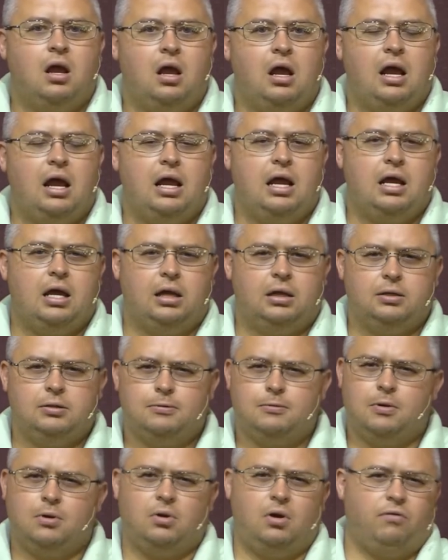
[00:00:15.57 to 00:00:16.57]
And
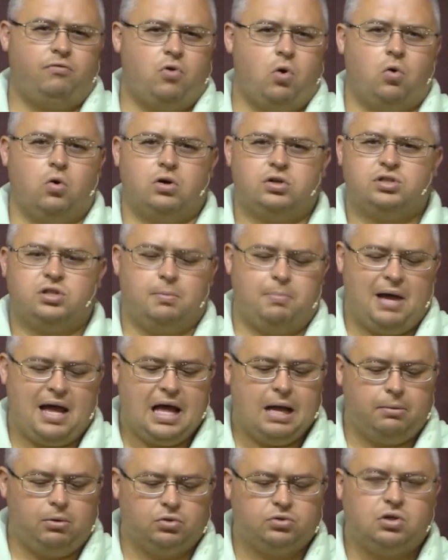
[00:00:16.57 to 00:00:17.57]
of course, the
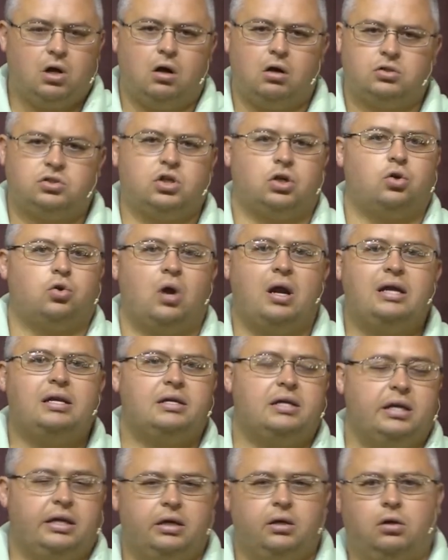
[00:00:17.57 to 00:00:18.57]
Bible talks a great
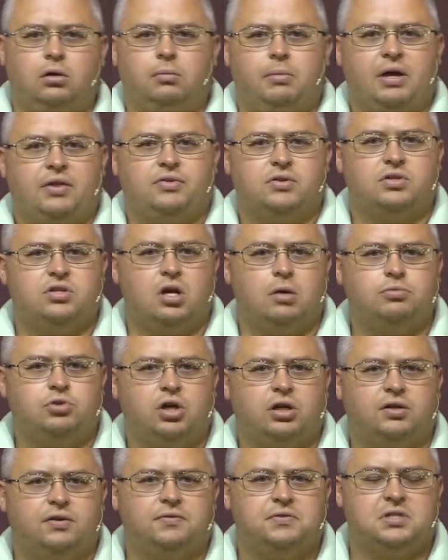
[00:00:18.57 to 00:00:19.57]
deal about the
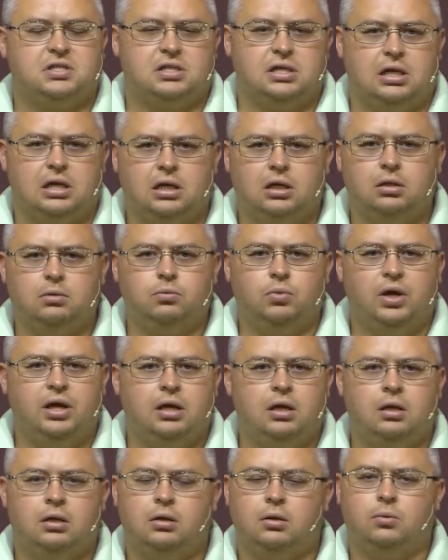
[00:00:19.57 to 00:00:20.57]
subject of sin. We
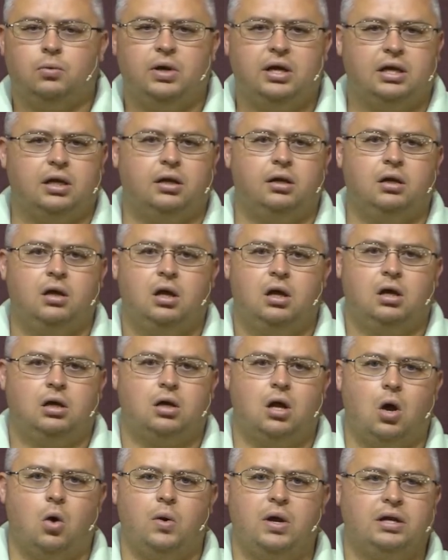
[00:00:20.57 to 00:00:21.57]
we could
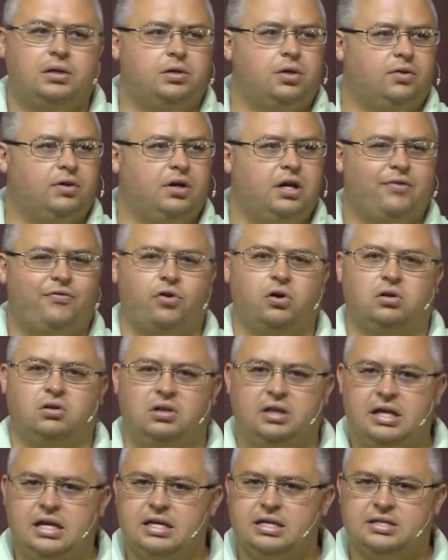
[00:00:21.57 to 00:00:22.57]
go into the different
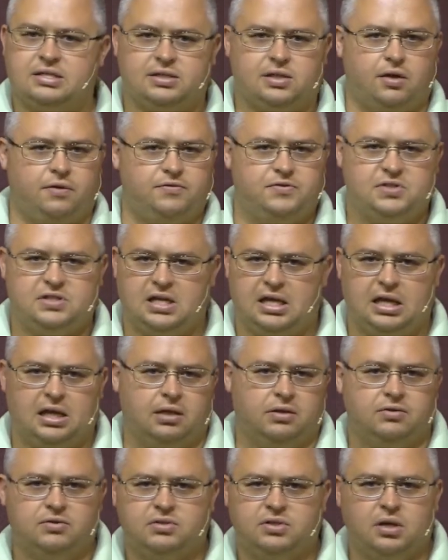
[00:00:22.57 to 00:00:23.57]
list of
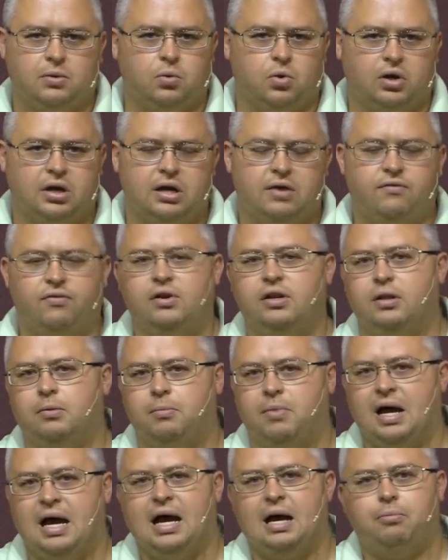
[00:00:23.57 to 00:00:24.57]
sins that were given in the
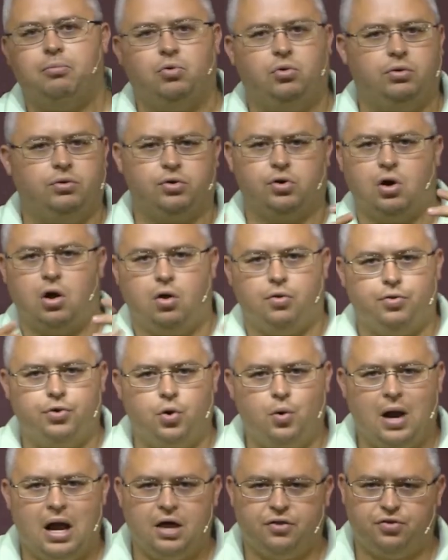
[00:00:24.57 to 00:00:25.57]
Bible and they're all
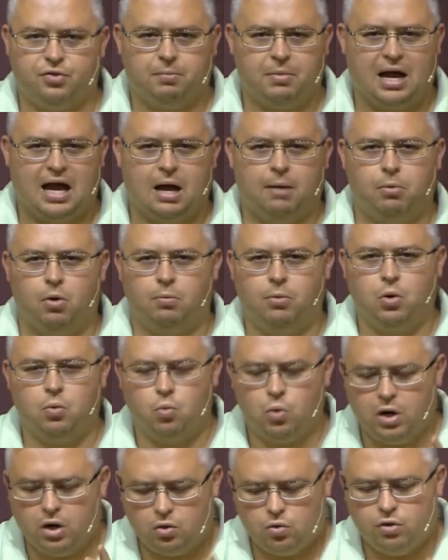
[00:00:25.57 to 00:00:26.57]
throughout the Bible, but
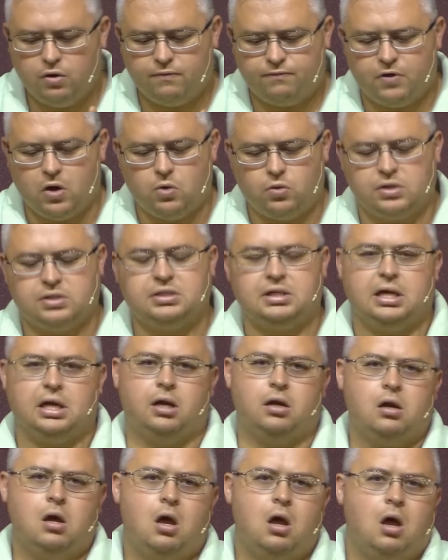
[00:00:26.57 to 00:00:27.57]
we're going to focus in
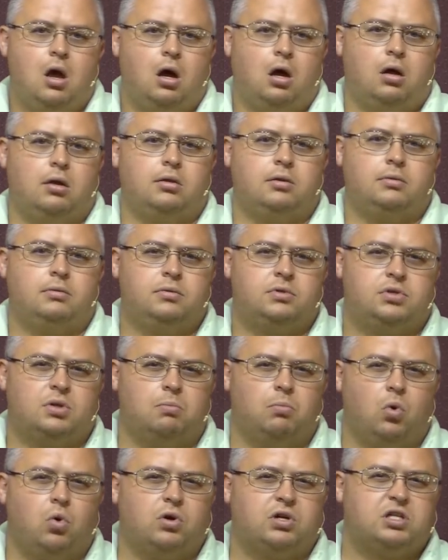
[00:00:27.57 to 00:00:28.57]
on some
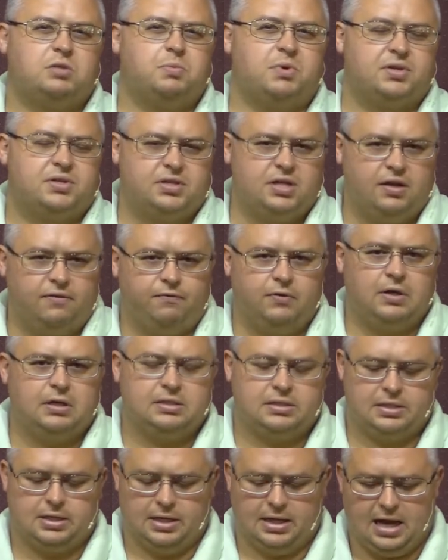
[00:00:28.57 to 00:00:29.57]
more
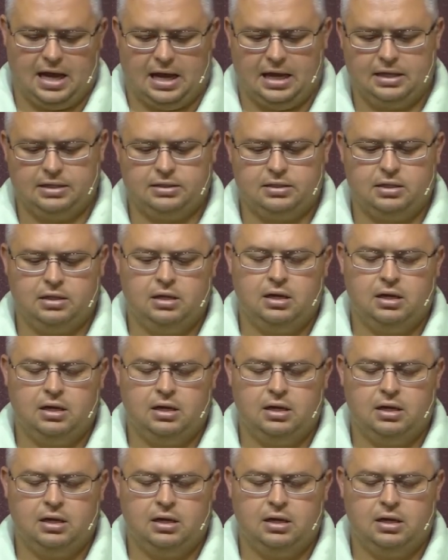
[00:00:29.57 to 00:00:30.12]
specifics tonight.